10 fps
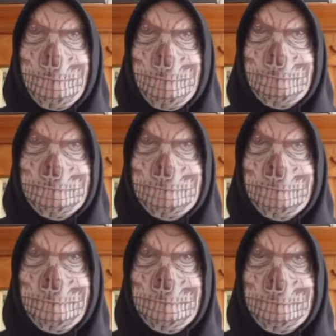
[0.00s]

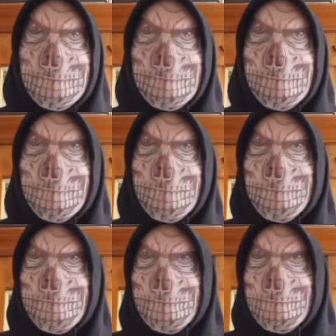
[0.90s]
and it will
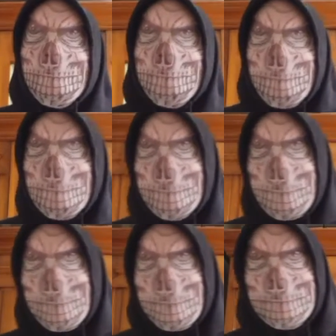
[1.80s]

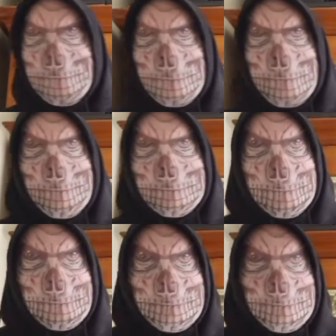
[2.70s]
be a random horror
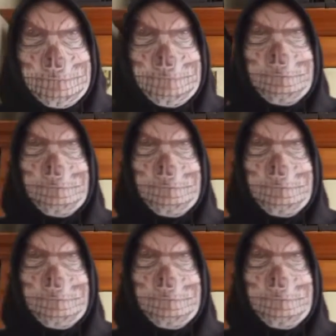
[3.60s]
podcast.